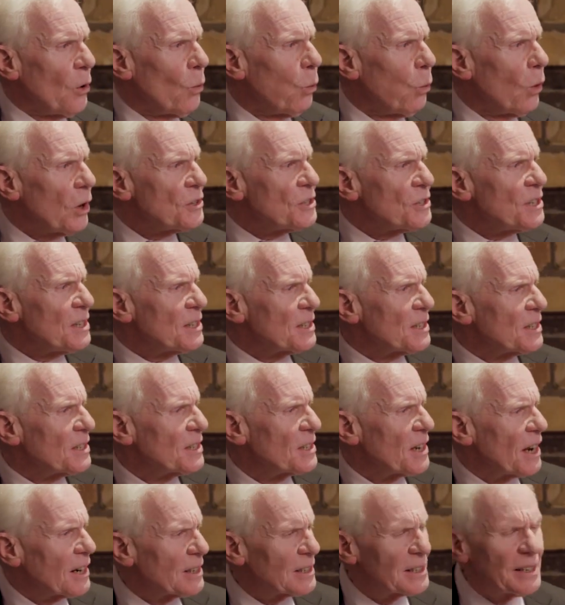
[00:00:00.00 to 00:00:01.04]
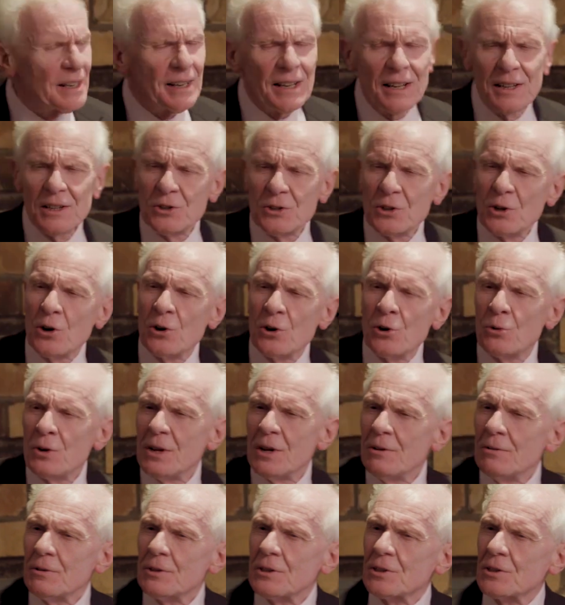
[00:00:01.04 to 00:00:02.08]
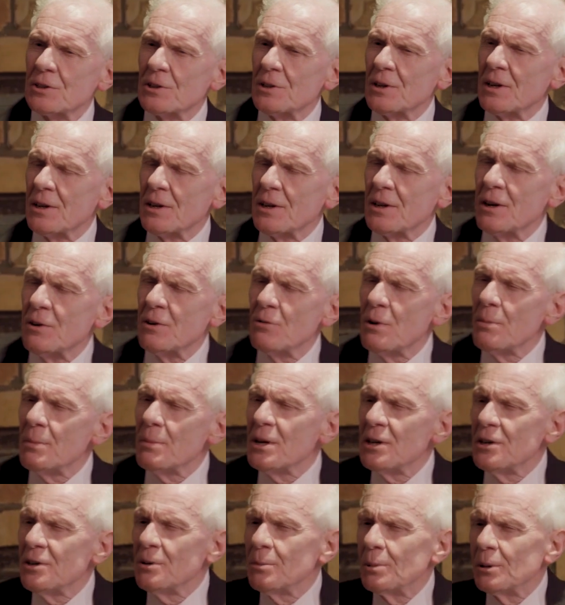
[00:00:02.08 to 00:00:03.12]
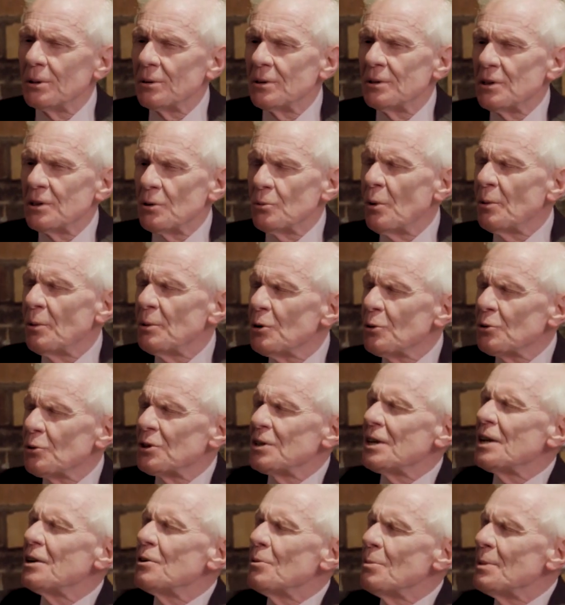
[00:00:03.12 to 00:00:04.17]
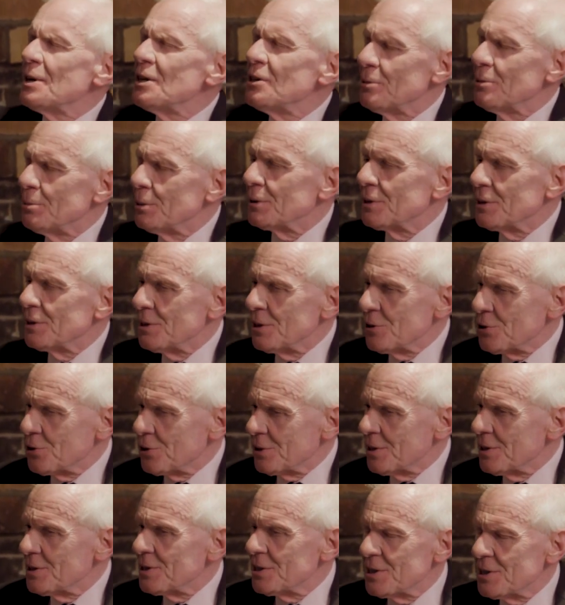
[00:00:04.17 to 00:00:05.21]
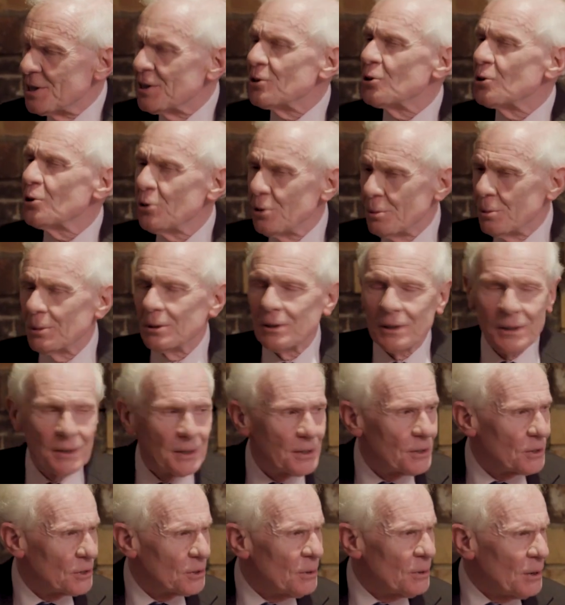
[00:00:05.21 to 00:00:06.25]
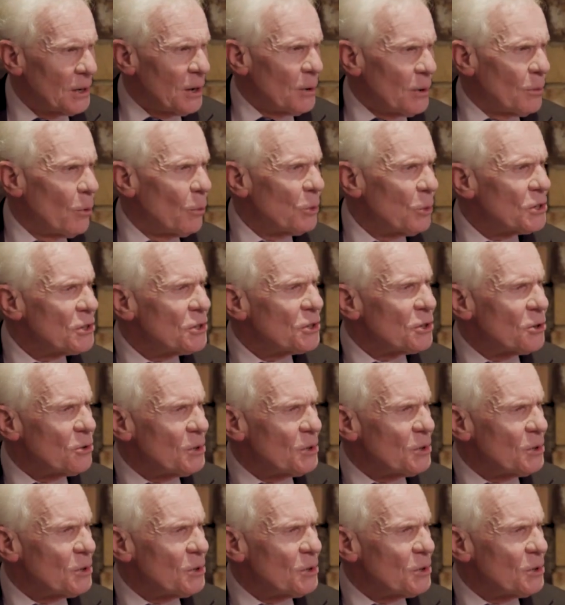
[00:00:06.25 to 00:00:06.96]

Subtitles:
What exactly is a grievous and irremediable condition? Well, we know what an irremediable condition is. It's an incurable condition. But what is a